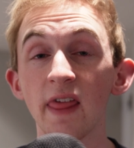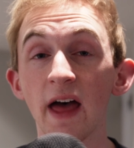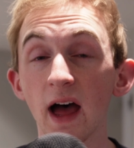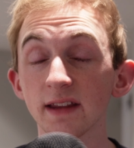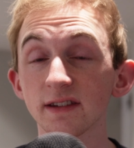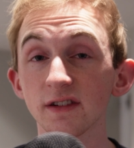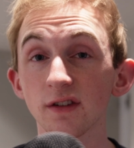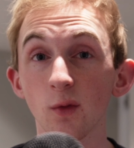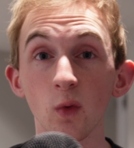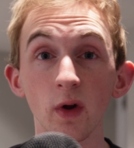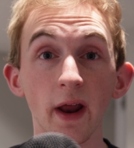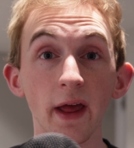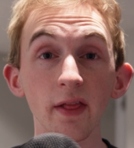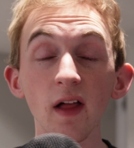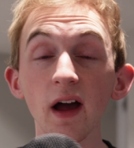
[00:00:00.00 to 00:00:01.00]
that's
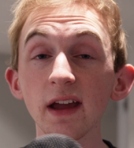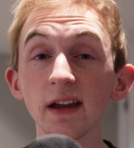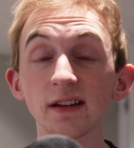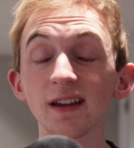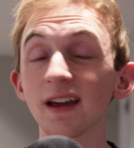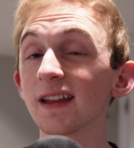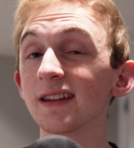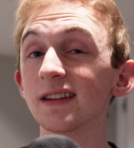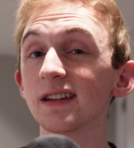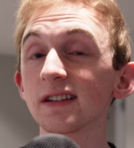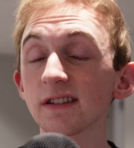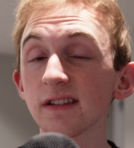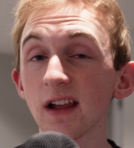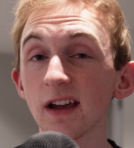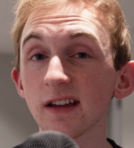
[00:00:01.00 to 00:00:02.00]
what I liked and
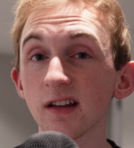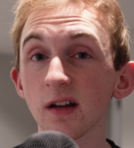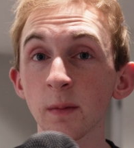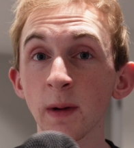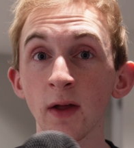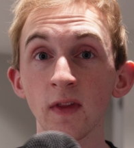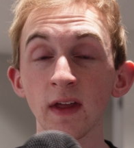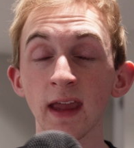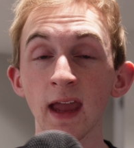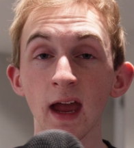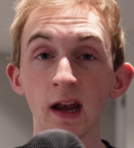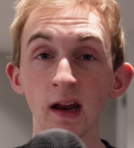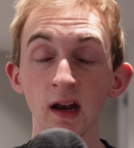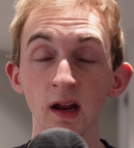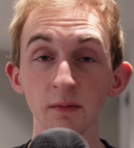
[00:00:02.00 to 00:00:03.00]
disliked about the
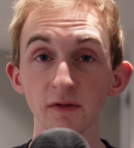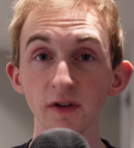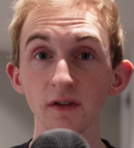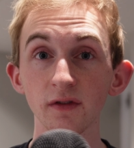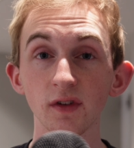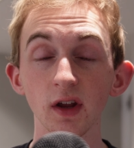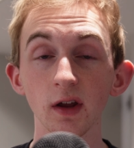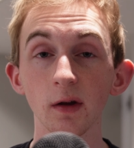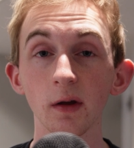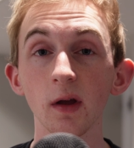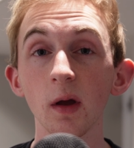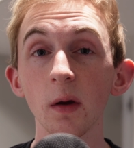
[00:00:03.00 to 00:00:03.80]
Canon M50.